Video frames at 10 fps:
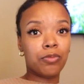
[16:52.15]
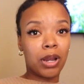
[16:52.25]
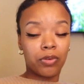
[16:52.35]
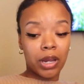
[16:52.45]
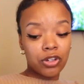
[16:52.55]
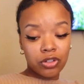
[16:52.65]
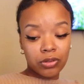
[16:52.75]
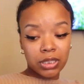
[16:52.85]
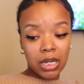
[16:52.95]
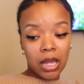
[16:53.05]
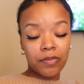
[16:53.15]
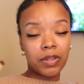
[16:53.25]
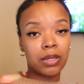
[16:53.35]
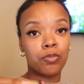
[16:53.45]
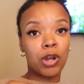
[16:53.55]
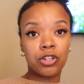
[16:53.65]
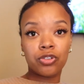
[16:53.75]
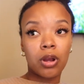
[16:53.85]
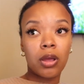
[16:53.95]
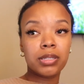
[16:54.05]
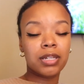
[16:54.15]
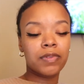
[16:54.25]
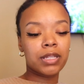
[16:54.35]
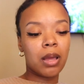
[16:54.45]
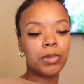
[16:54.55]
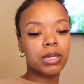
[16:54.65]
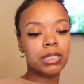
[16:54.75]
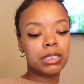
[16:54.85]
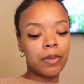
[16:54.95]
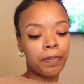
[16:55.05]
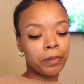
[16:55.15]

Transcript: recreational stuff, like restaurants, stuff like that, because